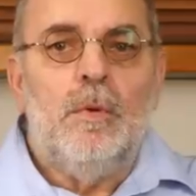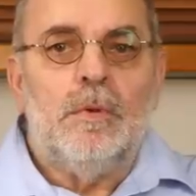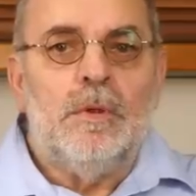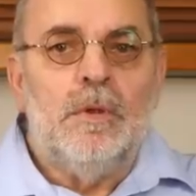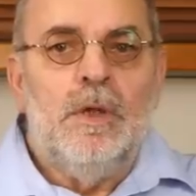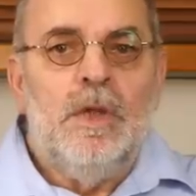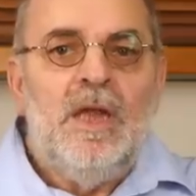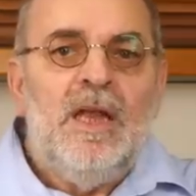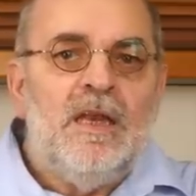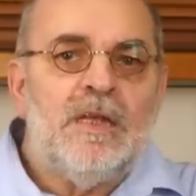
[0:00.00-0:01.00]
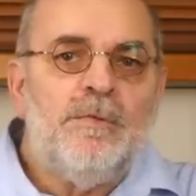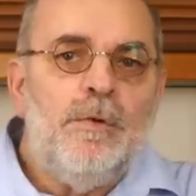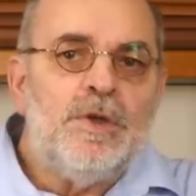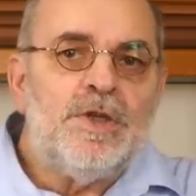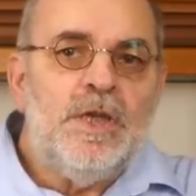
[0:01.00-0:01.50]
on. Let's
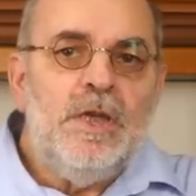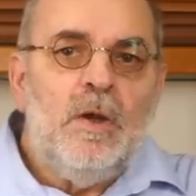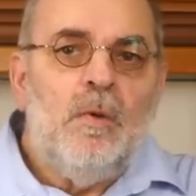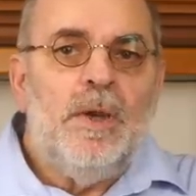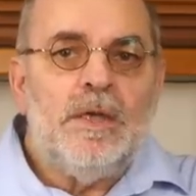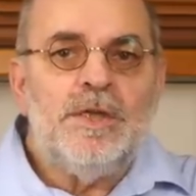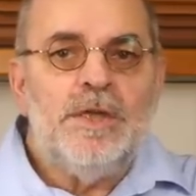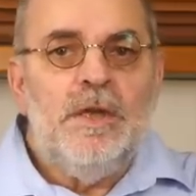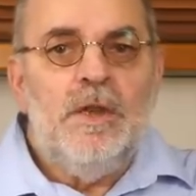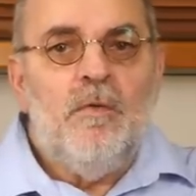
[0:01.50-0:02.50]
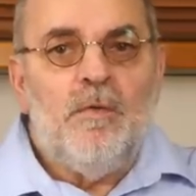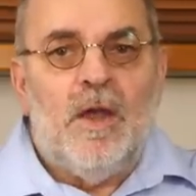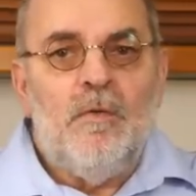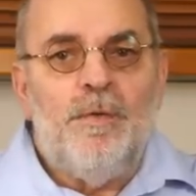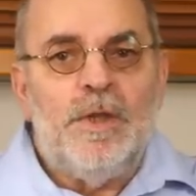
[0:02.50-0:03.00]
first see where the C D
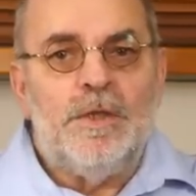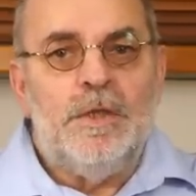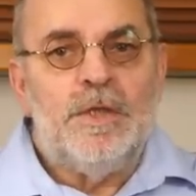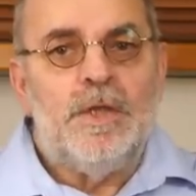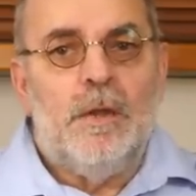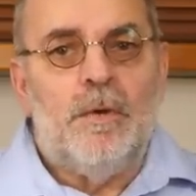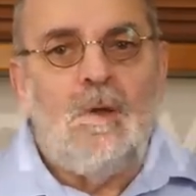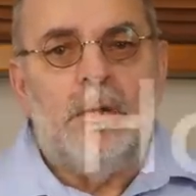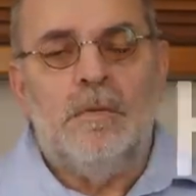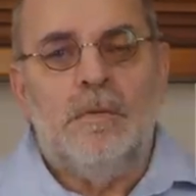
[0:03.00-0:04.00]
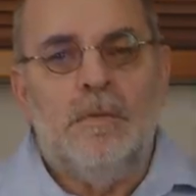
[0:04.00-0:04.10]
five fits in the stereo.